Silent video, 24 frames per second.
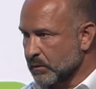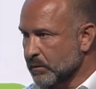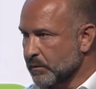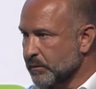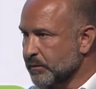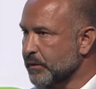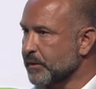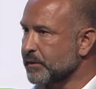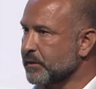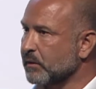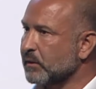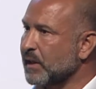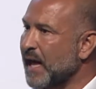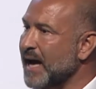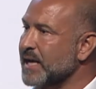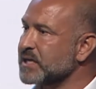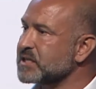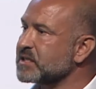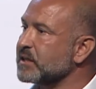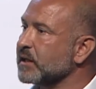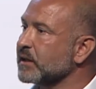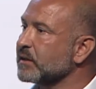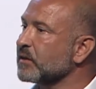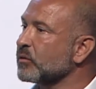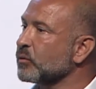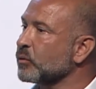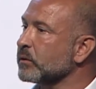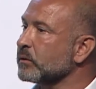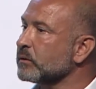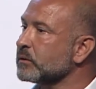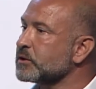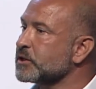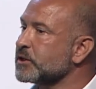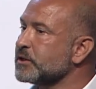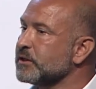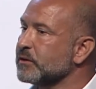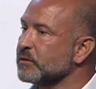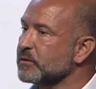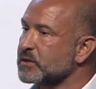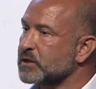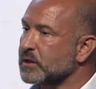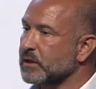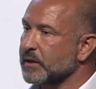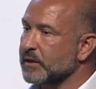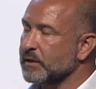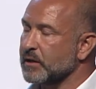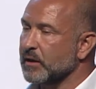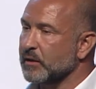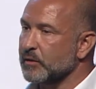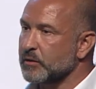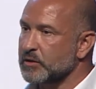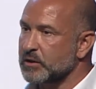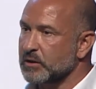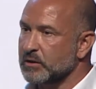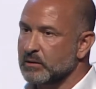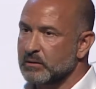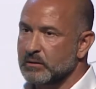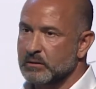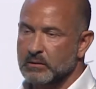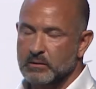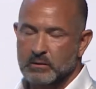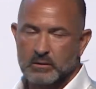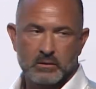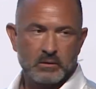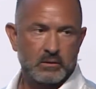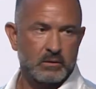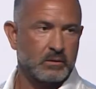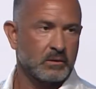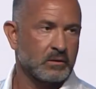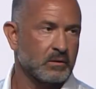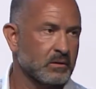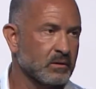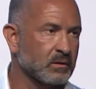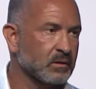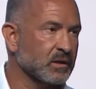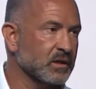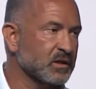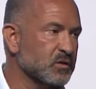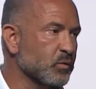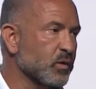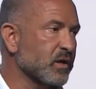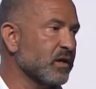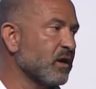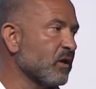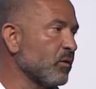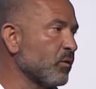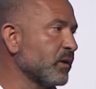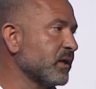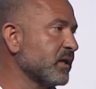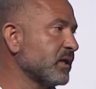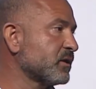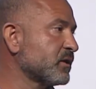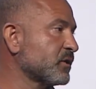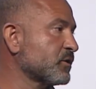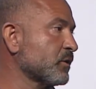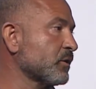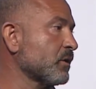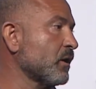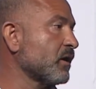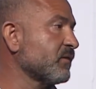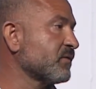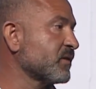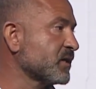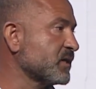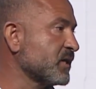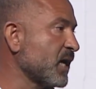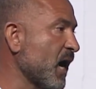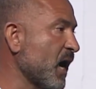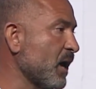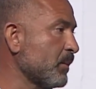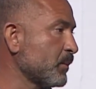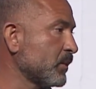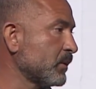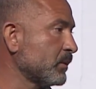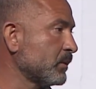that the last thing the world should do is clean the ocean, because we know we need to turn off the tap.